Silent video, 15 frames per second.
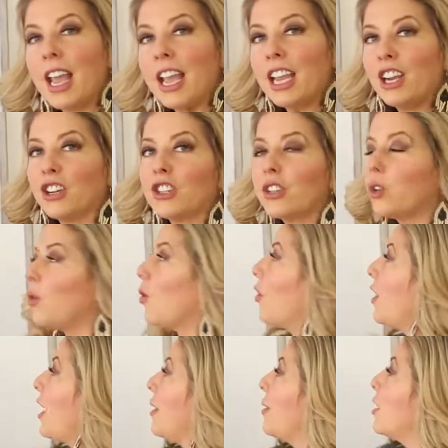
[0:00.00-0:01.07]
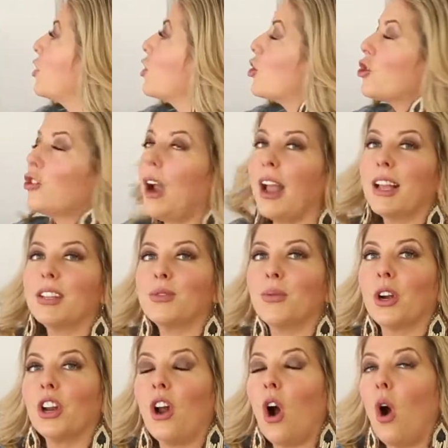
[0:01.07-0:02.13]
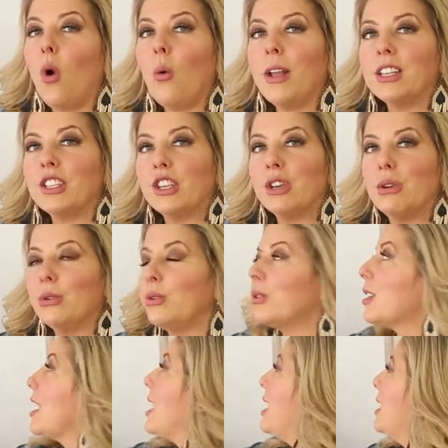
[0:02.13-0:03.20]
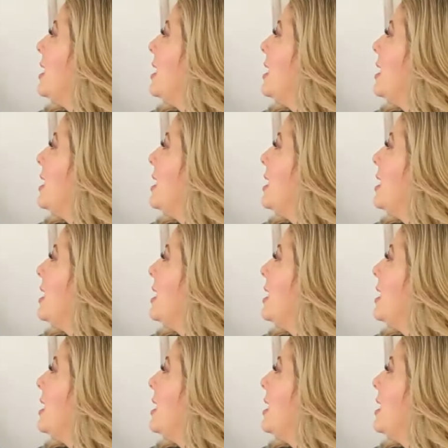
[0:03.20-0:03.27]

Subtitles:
here's the cool thing. The strengths we're going to always use